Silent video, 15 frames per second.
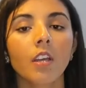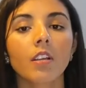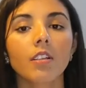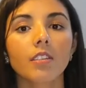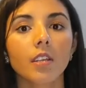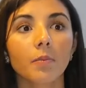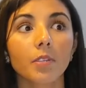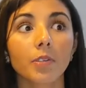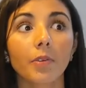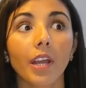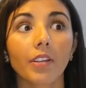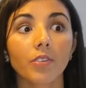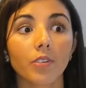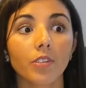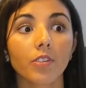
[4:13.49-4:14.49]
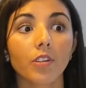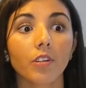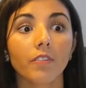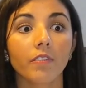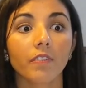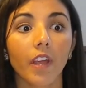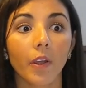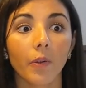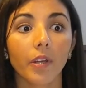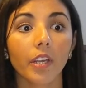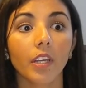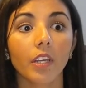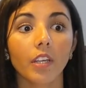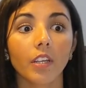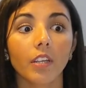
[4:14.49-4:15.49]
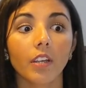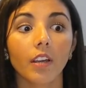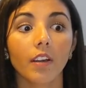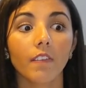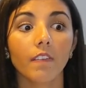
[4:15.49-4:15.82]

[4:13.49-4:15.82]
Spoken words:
Some directors are very